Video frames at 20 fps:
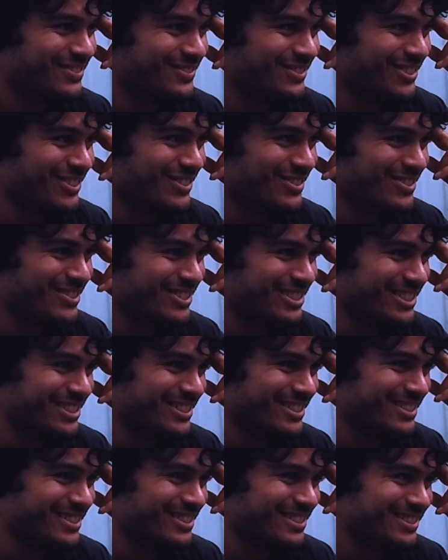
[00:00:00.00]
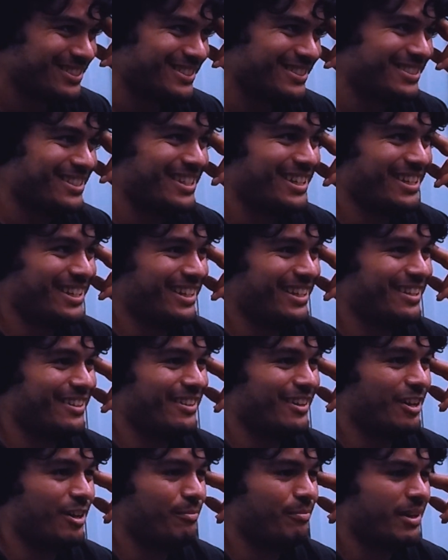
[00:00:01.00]
for the 30th. And
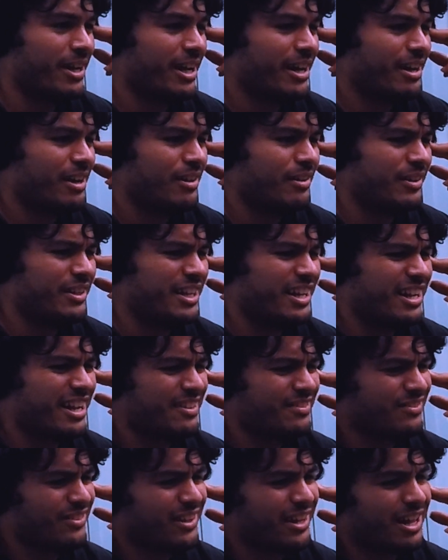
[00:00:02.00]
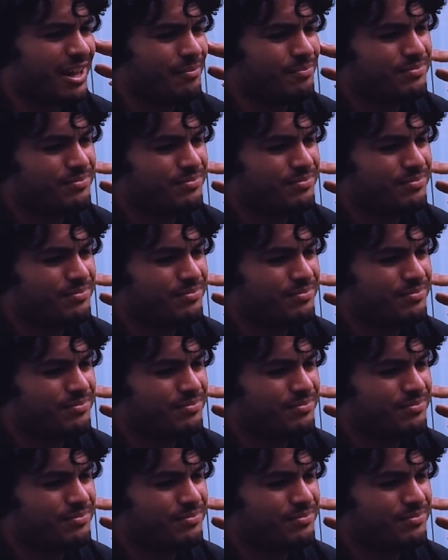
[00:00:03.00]
then and then after that,